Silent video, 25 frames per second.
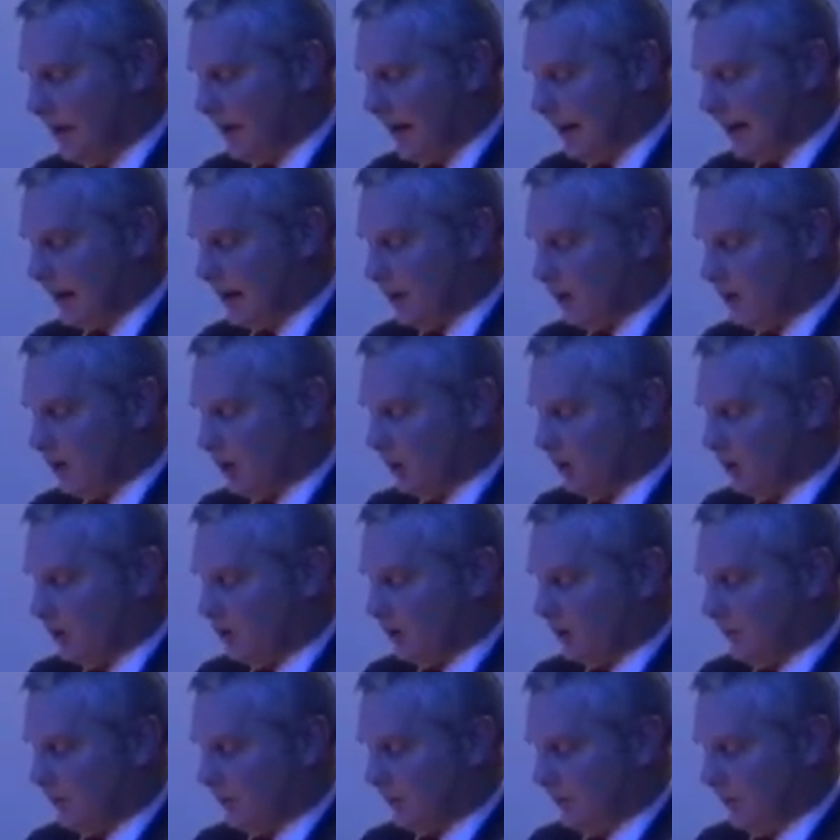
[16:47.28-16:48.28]
and
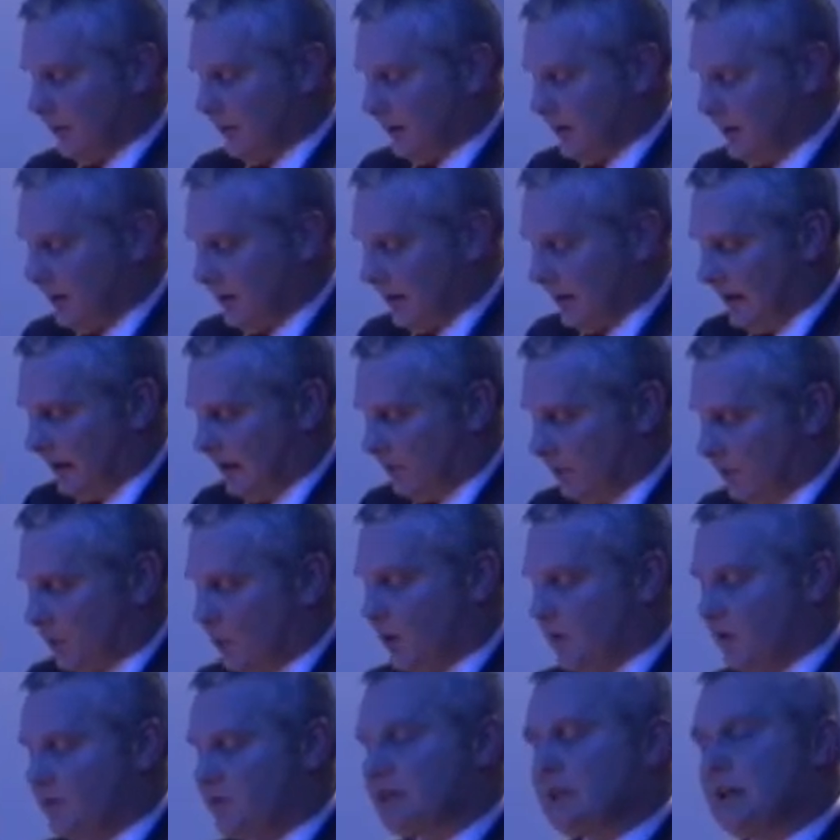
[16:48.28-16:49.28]
inclusive than would
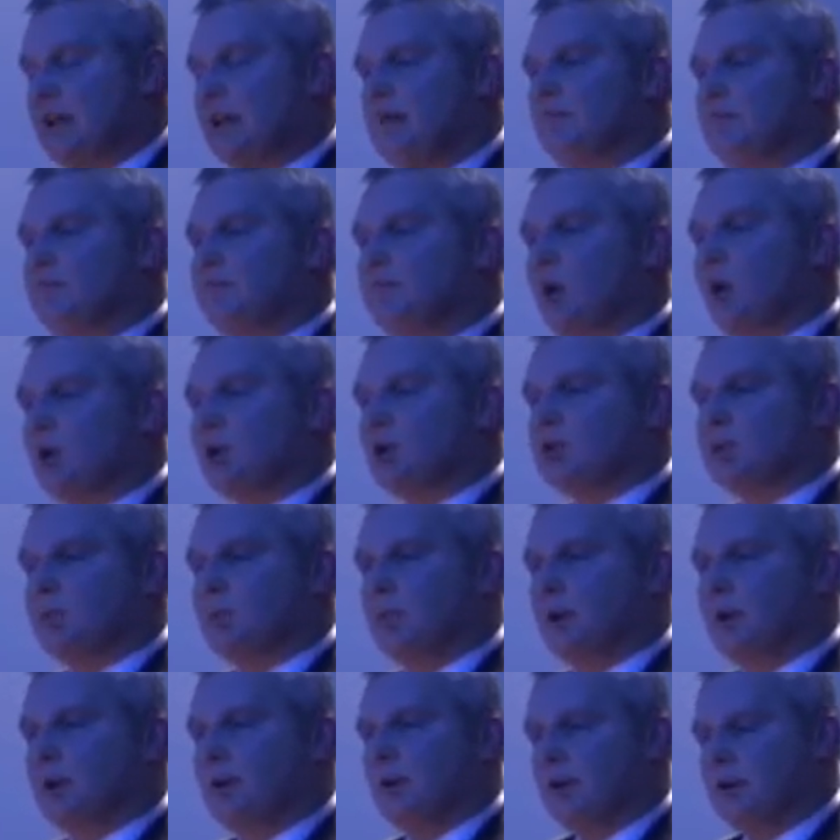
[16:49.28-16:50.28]
have seemed
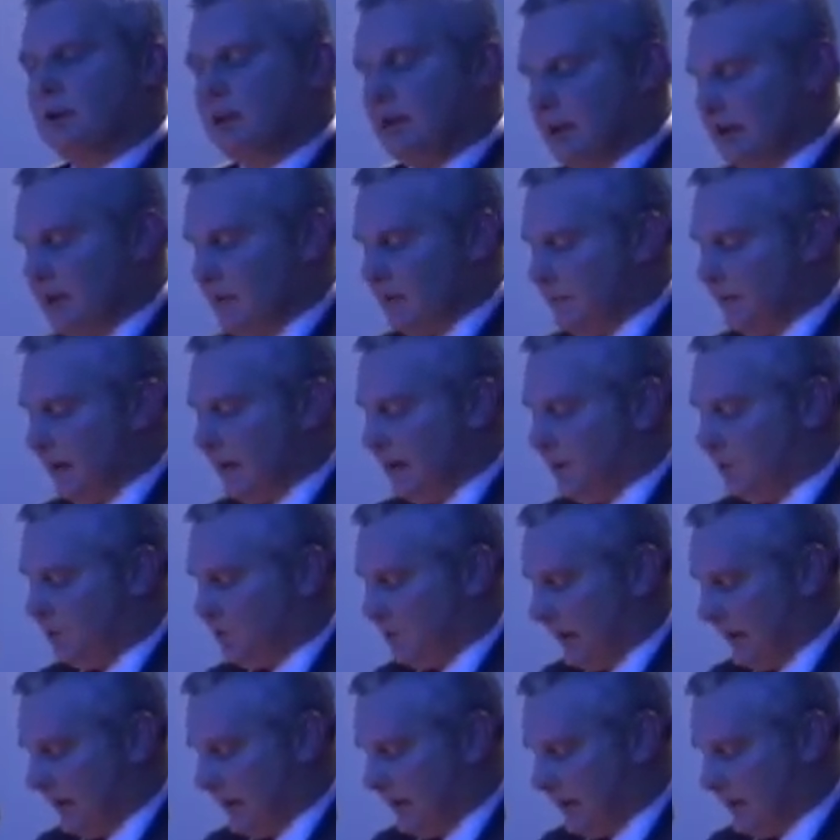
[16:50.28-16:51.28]
possible in the
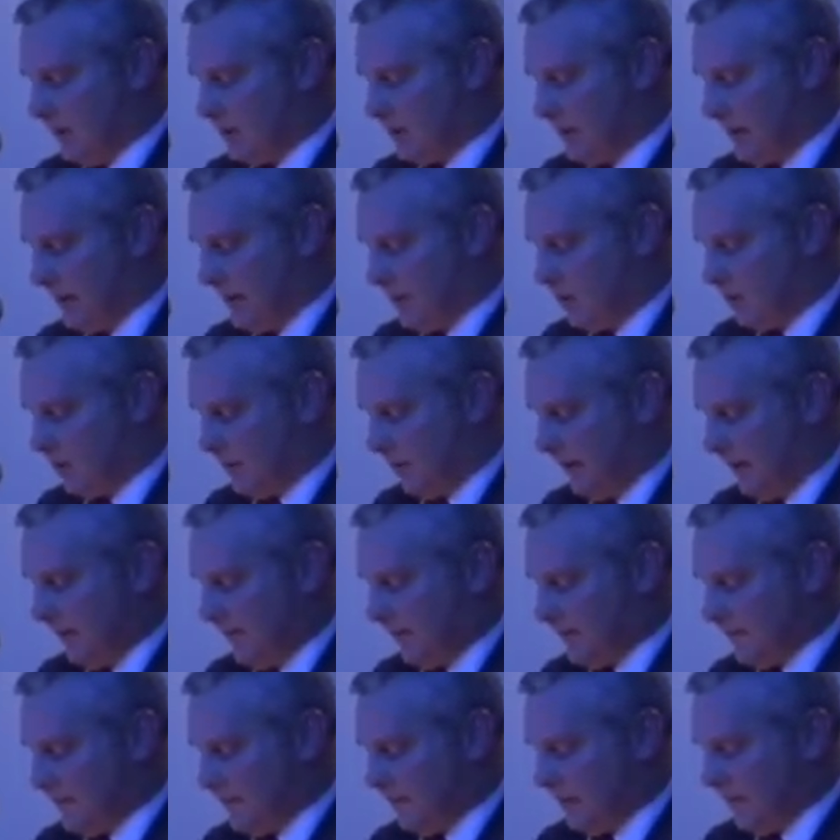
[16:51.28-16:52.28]
mid-20th century.
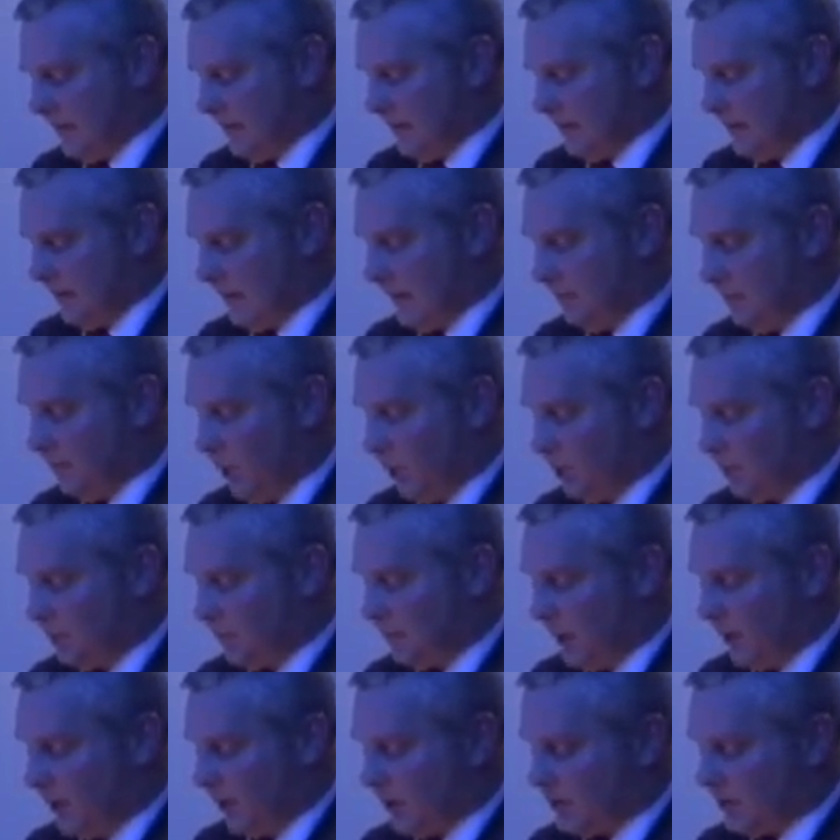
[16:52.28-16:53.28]
In both
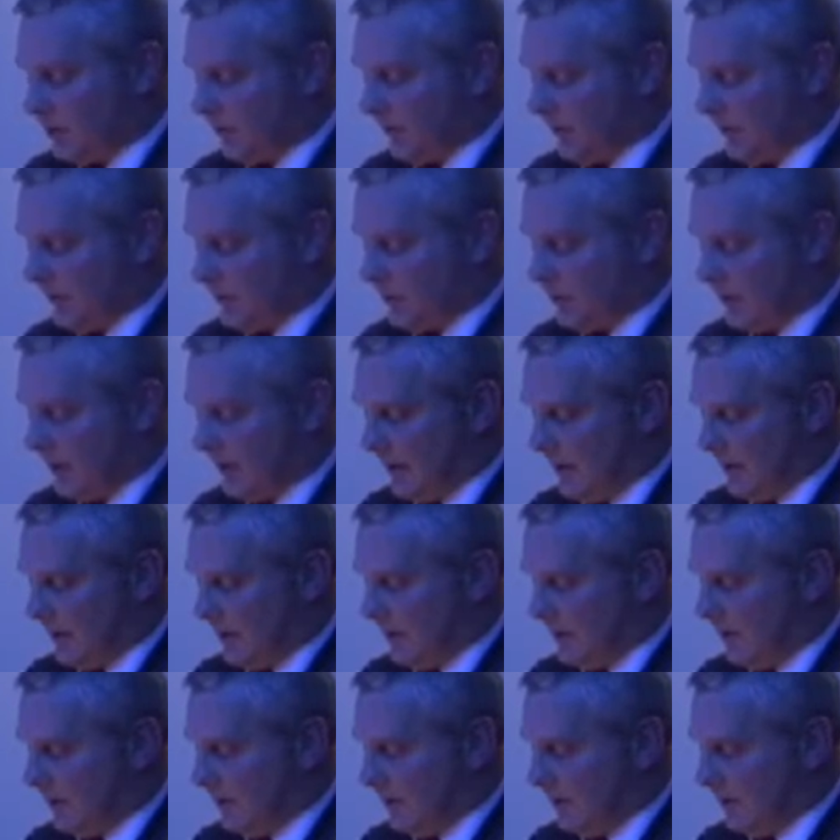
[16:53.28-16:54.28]
parts of this
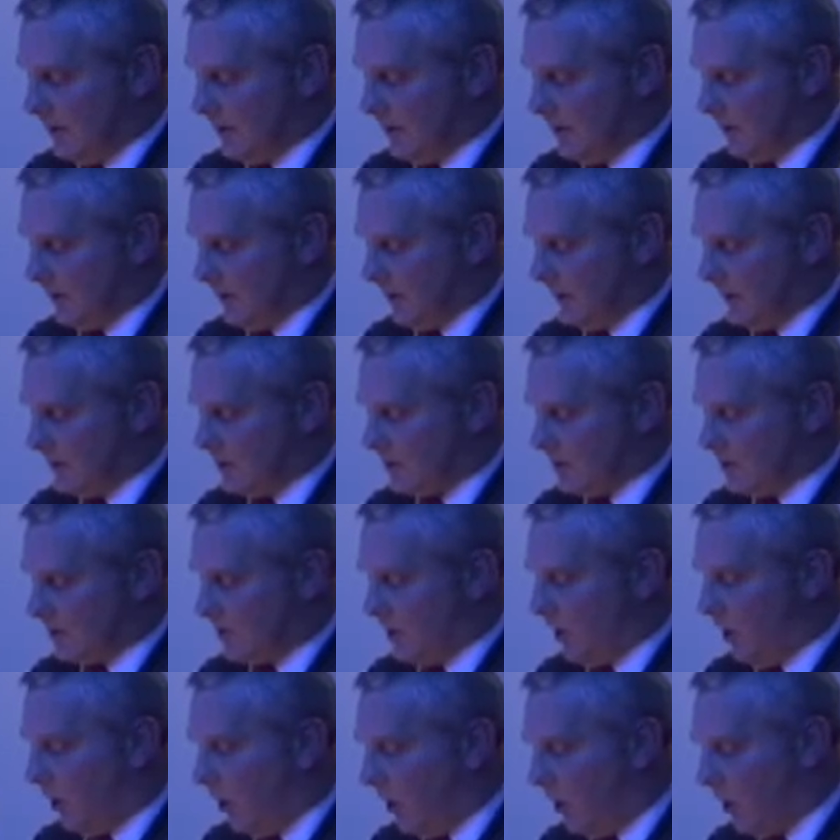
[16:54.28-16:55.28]
island, amidst
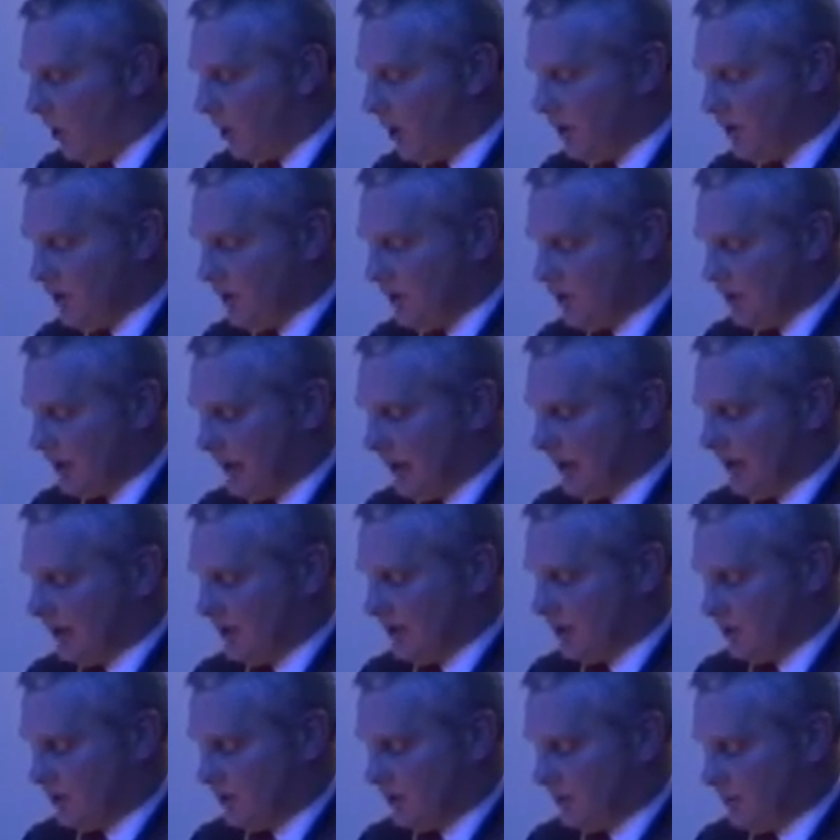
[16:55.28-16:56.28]
all the
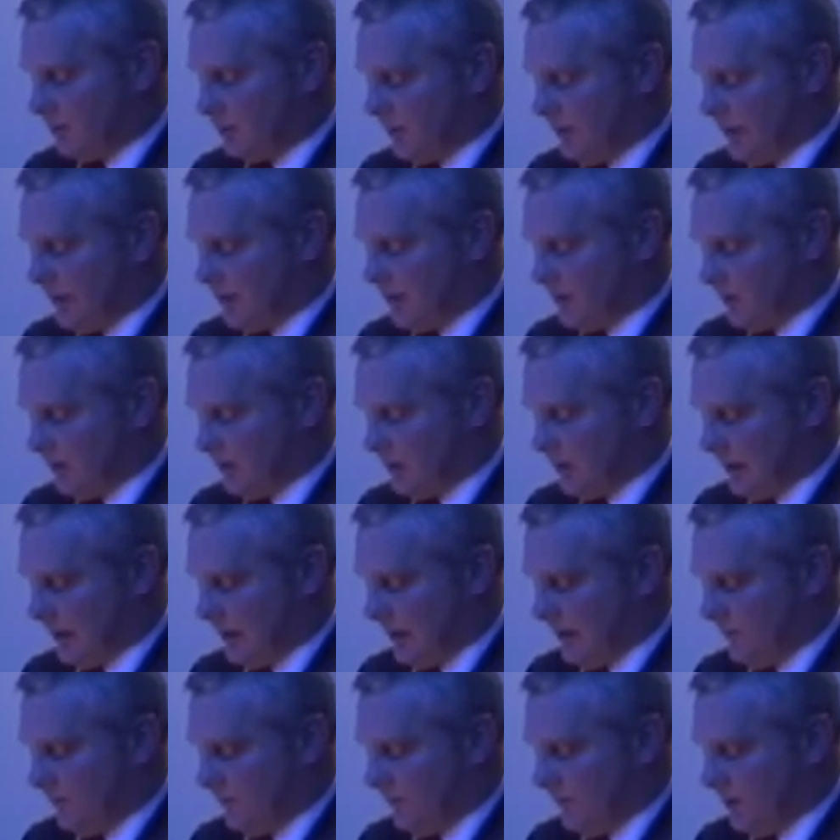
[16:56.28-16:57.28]
challenges of present
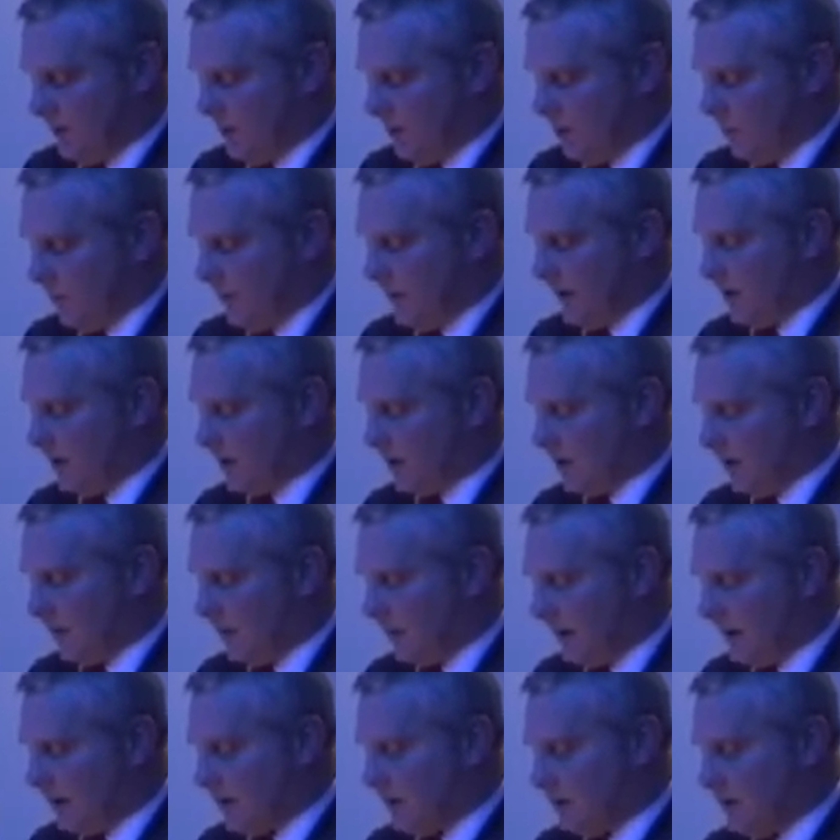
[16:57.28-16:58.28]
time, we are
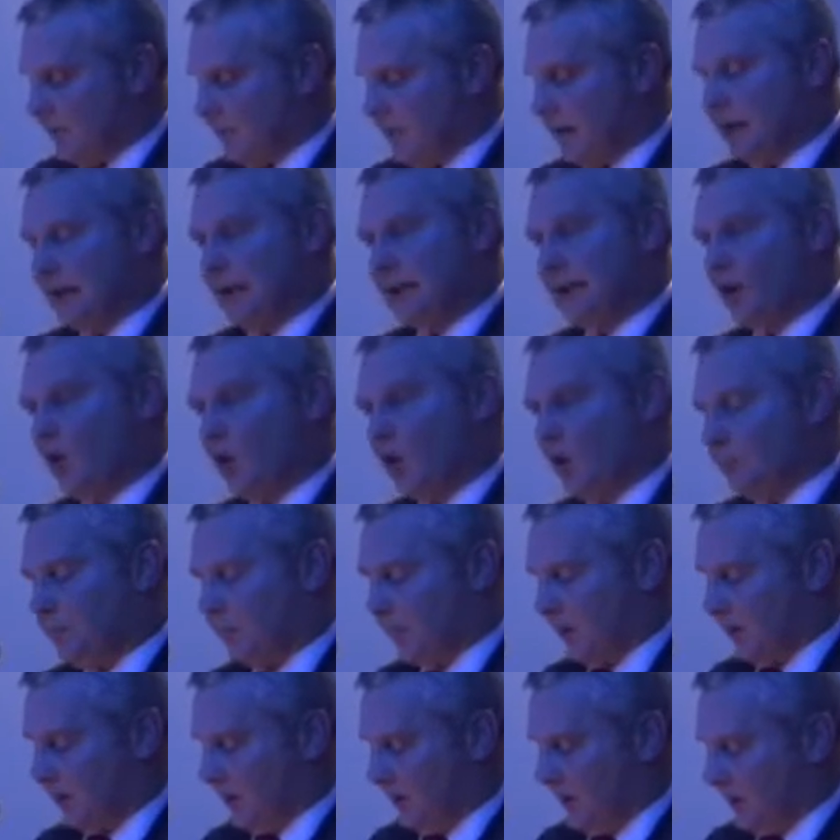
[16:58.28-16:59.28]
committed to building
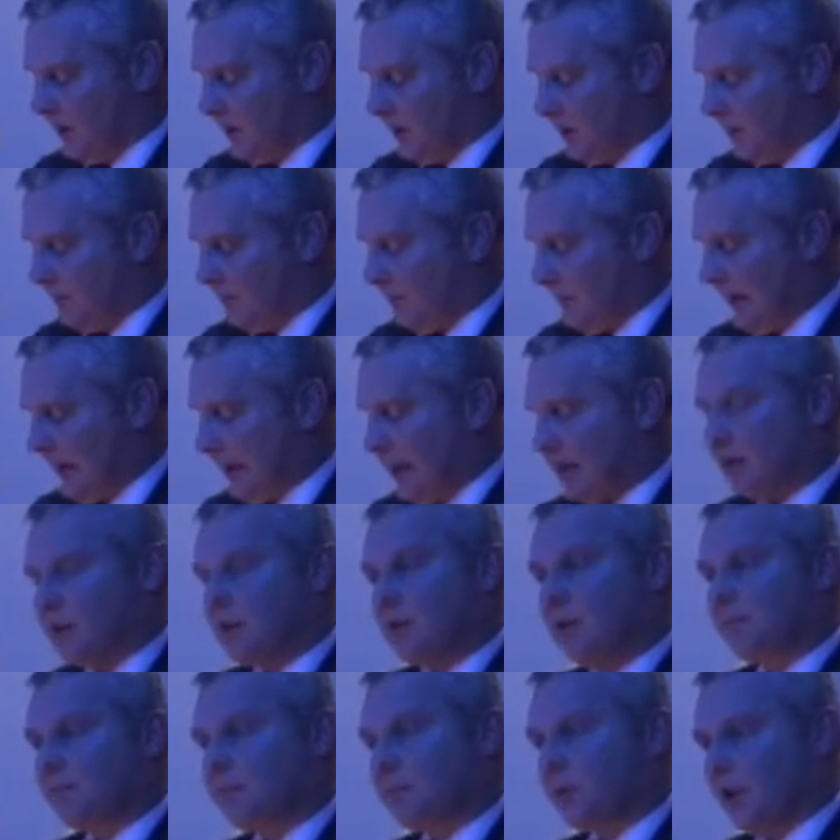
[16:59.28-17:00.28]
open,
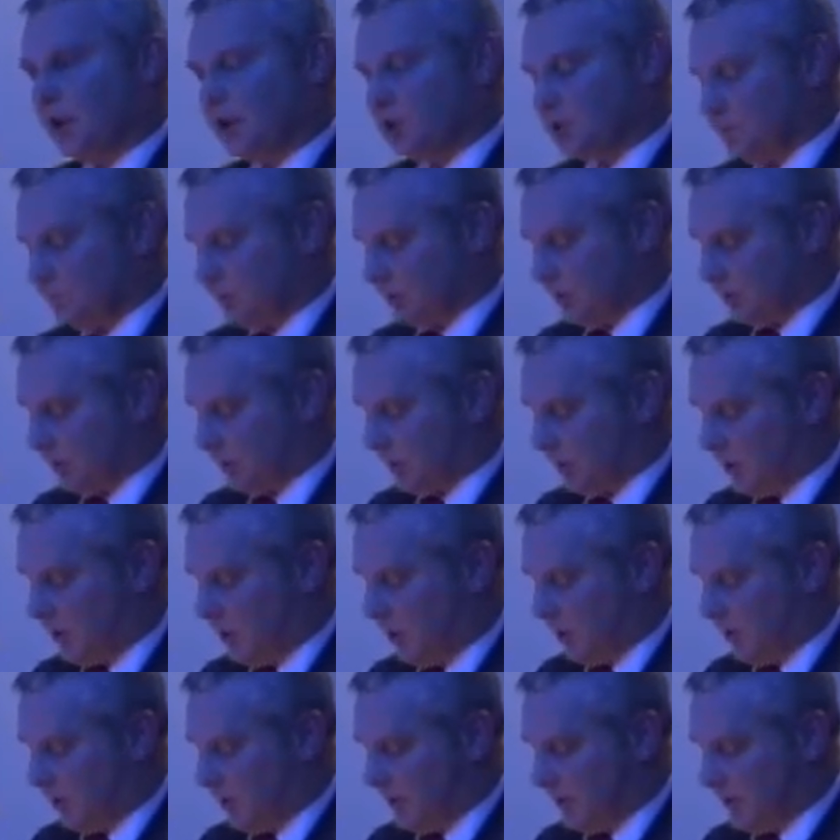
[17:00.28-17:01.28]
competitive, prosperous
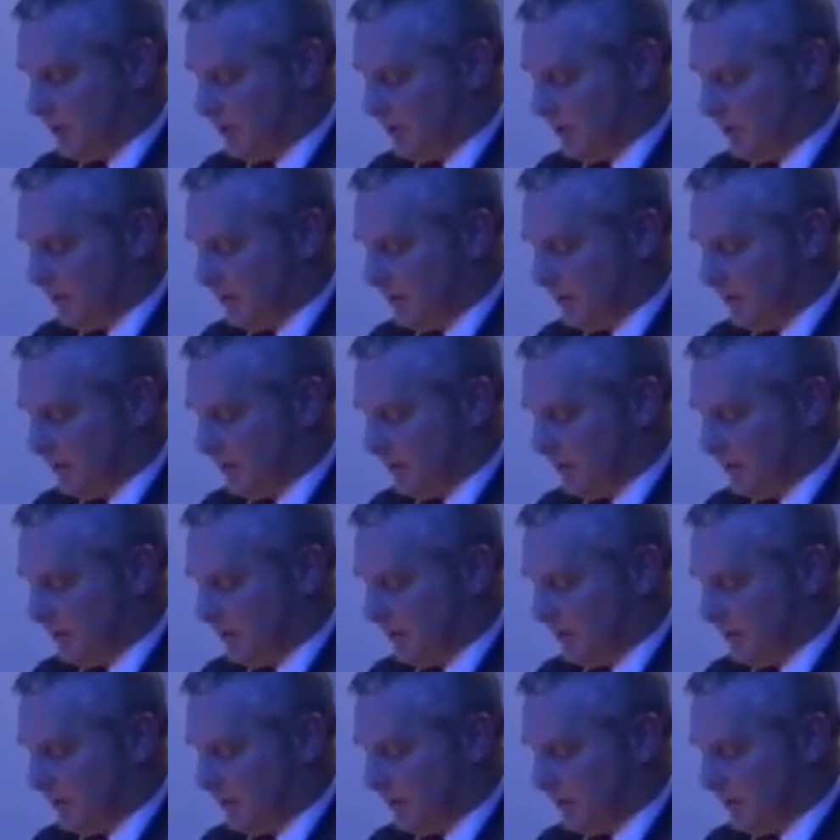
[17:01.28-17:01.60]
economies.